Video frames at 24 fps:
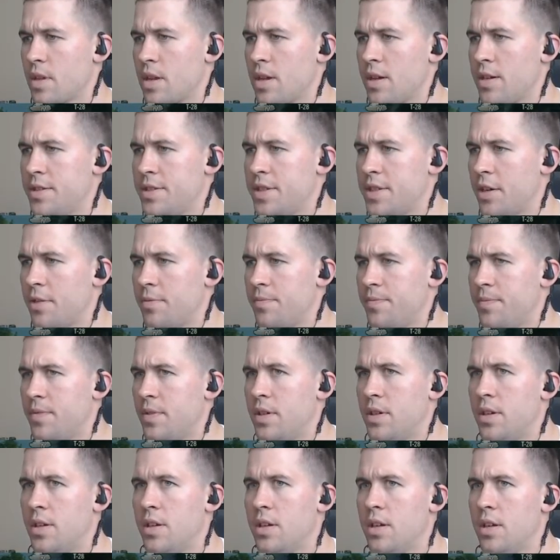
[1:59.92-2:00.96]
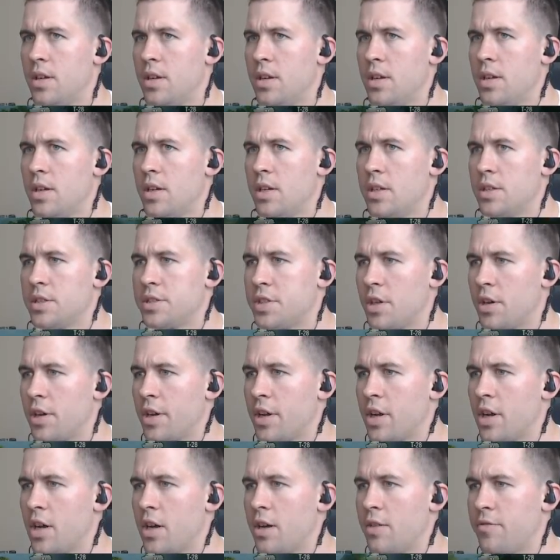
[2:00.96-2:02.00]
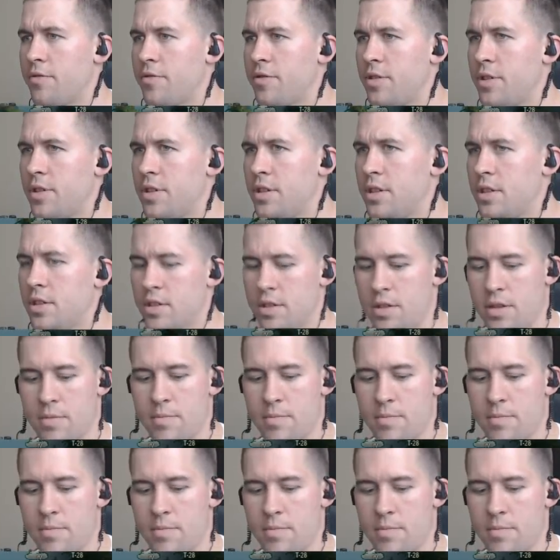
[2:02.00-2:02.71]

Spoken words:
So, starting off, the